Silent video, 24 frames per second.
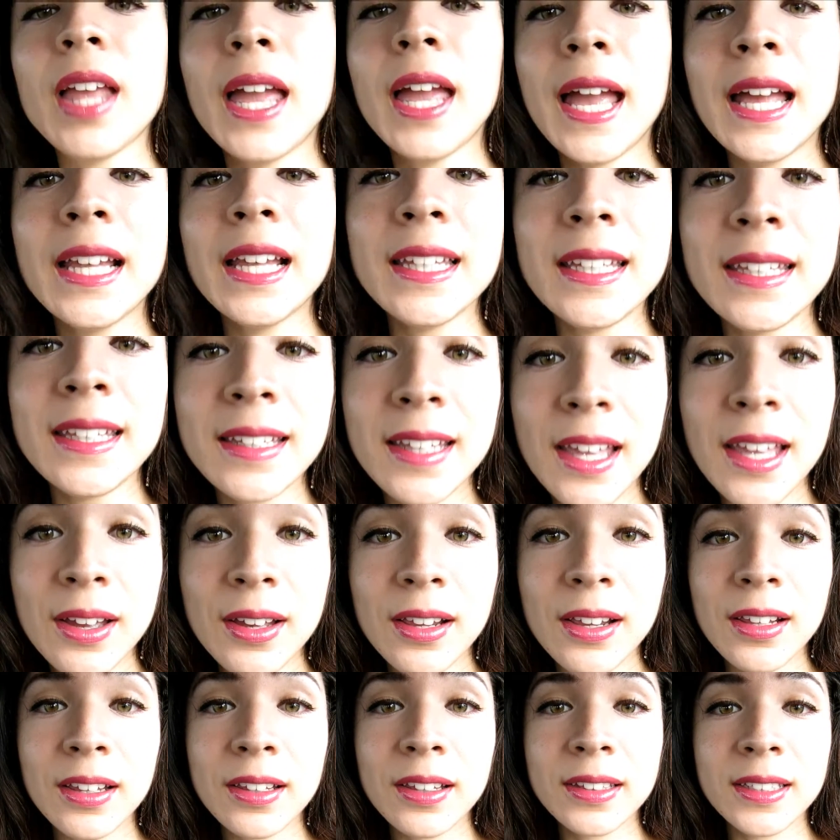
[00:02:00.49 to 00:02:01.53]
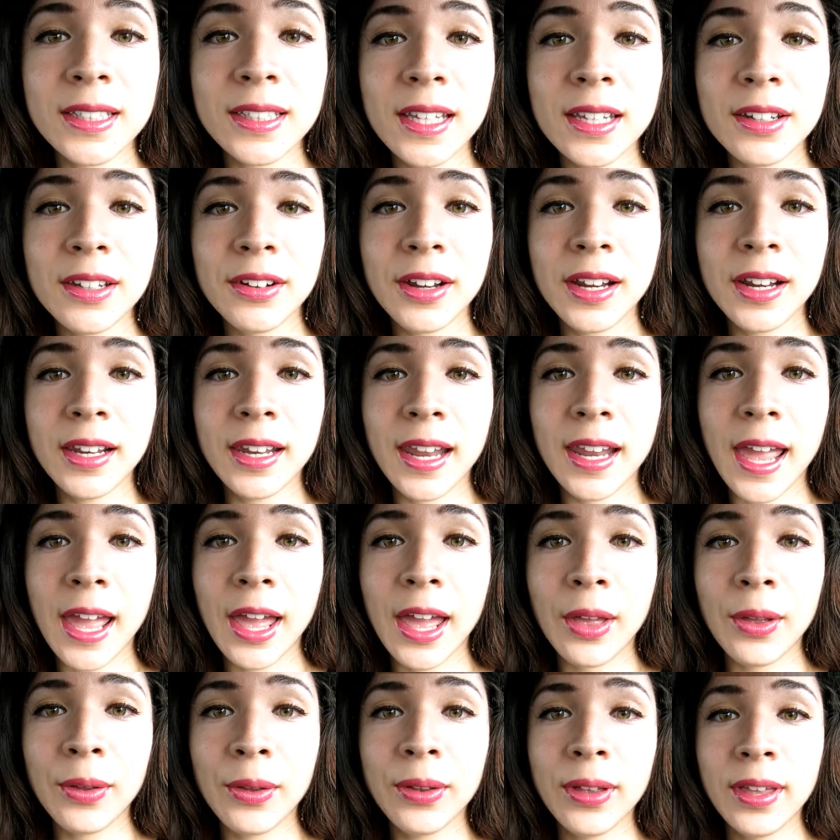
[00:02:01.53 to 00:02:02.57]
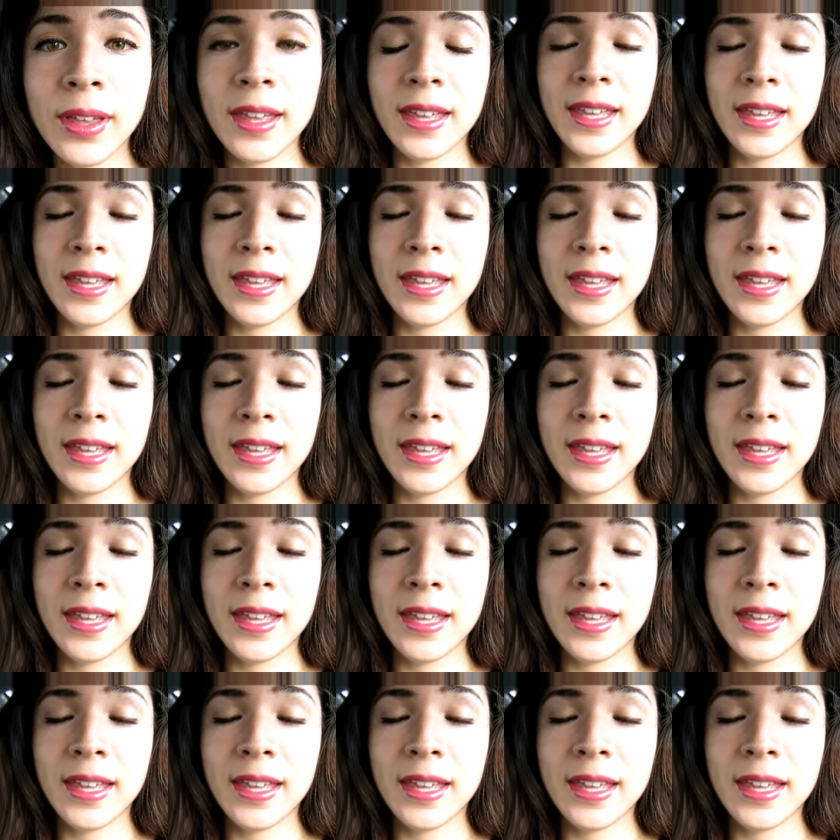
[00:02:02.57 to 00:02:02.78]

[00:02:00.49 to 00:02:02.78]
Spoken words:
And this is how it looks like right now.